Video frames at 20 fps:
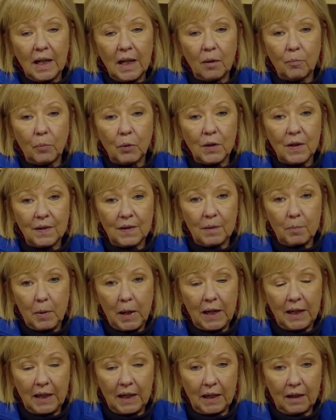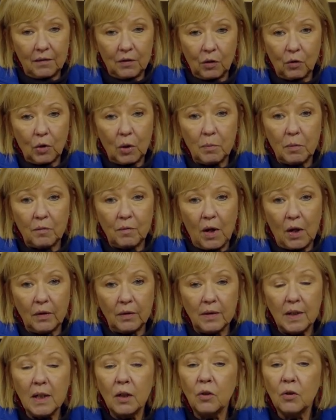in participating as a group of
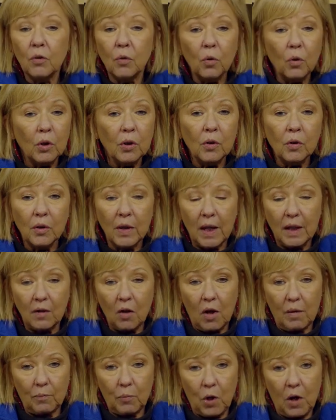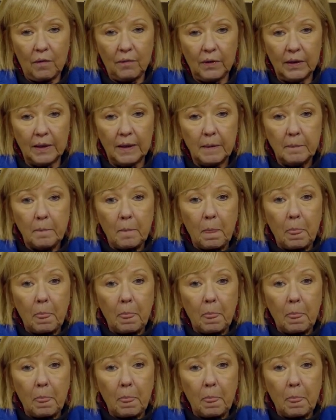volunteers, or you're that nonprofit